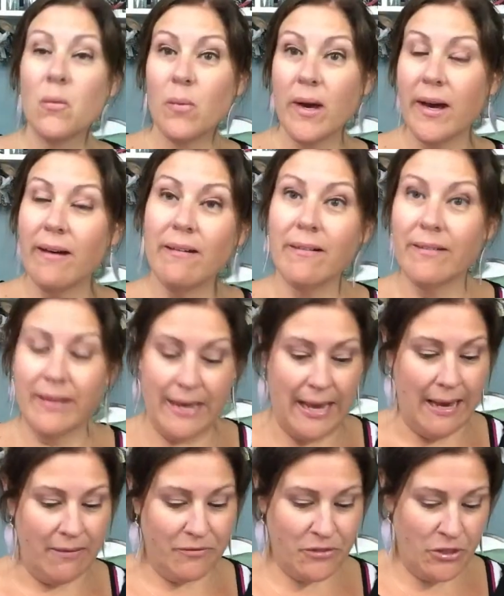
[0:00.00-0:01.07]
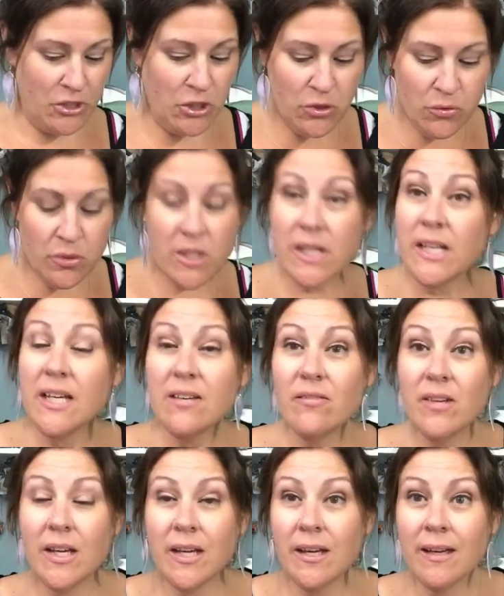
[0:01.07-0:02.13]
Well, good afternoon, good
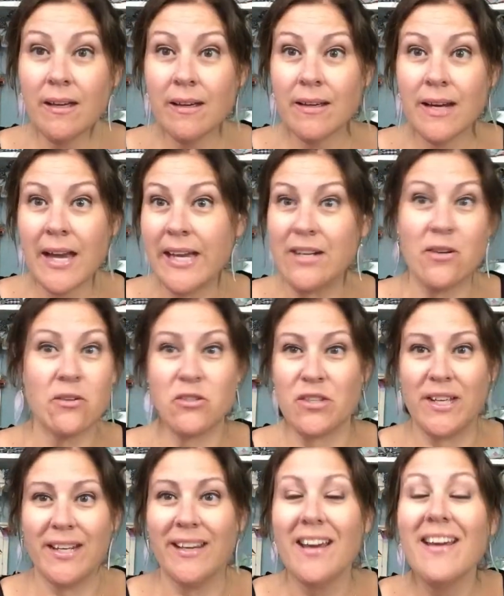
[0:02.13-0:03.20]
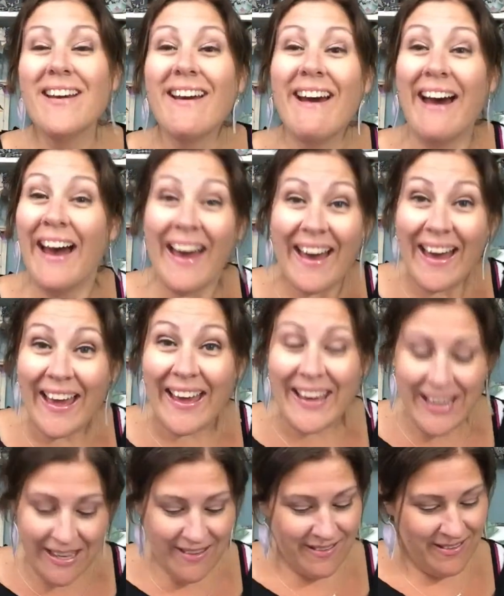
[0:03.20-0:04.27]
evening, and good night. No, just kidding.
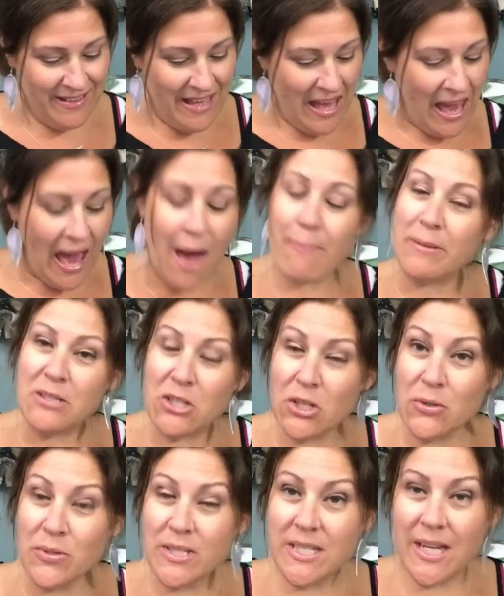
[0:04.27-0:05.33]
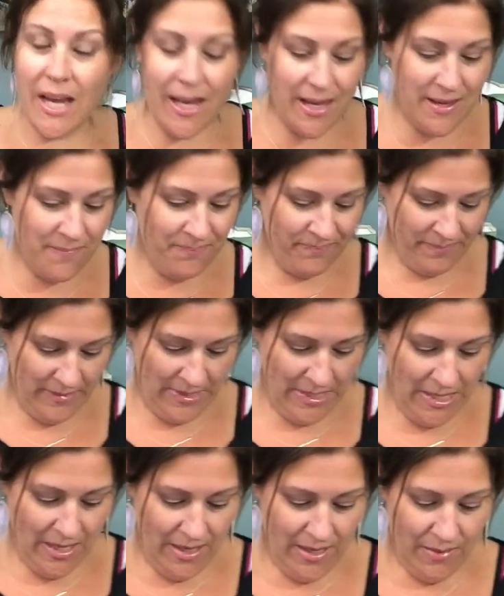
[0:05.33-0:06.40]
Hi, happy Tuesday.
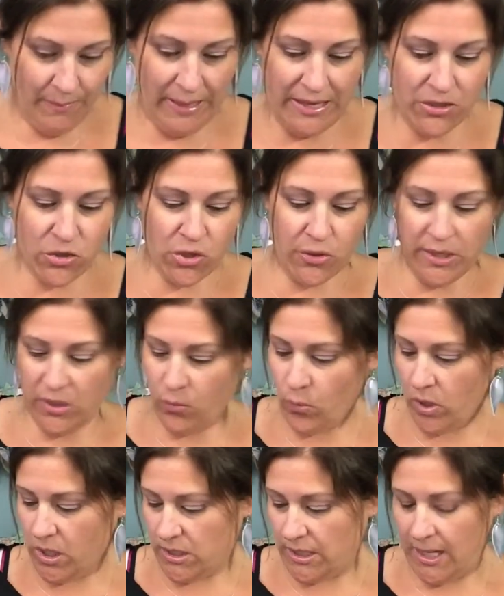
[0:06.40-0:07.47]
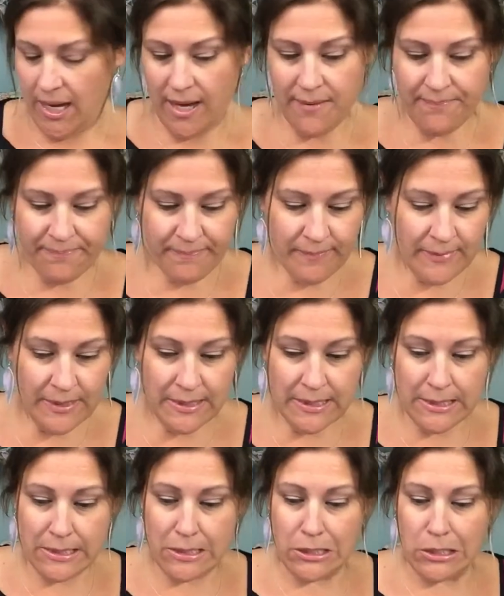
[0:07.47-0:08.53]
My intro didn't work today,
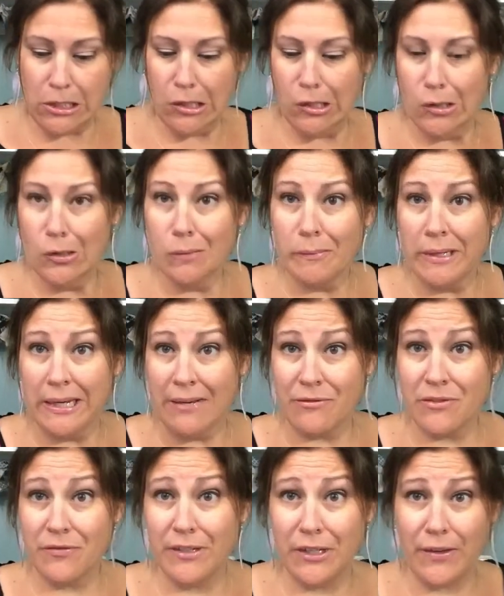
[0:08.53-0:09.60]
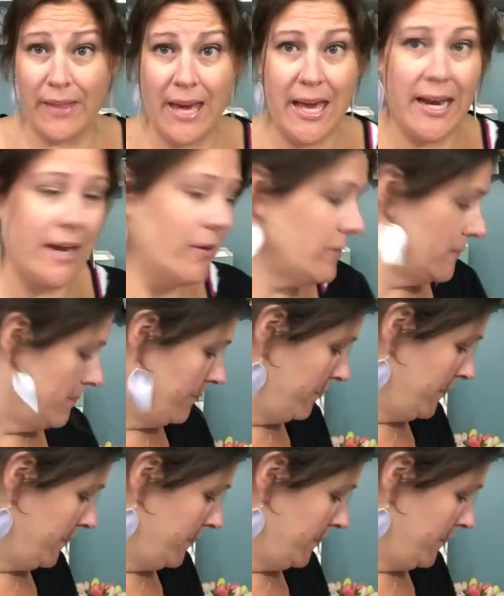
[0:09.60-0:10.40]
so I'm gonna have to figure that out.